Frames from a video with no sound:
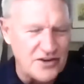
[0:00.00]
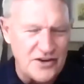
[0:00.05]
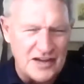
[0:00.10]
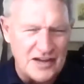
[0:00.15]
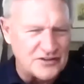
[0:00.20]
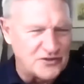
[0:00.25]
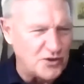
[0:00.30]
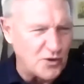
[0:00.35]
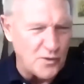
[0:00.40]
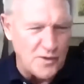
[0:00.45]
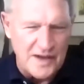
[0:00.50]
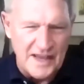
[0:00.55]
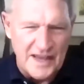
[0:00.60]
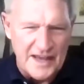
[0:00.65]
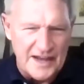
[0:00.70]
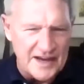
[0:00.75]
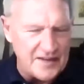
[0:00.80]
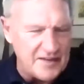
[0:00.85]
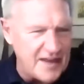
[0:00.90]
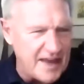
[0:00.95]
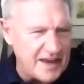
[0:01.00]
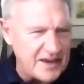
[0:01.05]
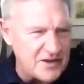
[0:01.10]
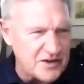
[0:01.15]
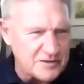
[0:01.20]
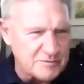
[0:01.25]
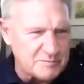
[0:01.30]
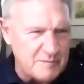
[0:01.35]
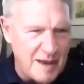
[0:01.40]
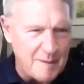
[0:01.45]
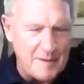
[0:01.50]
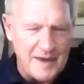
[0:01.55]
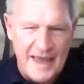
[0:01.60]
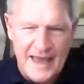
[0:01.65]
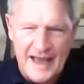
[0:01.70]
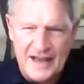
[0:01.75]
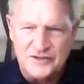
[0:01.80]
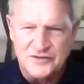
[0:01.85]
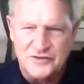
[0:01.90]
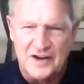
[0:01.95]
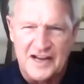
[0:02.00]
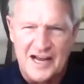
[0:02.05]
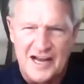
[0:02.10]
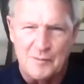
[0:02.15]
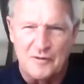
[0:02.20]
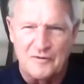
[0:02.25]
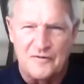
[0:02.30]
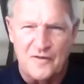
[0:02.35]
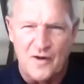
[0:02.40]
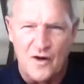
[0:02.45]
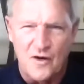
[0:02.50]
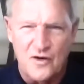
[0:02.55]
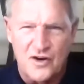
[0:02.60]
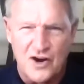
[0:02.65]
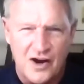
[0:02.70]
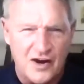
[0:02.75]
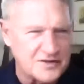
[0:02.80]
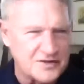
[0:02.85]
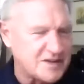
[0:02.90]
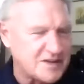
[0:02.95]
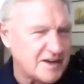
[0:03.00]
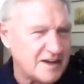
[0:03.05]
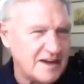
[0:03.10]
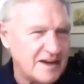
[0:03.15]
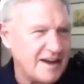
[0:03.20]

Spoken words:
You're not doing anything. You're maybe answering a couple of phone calls."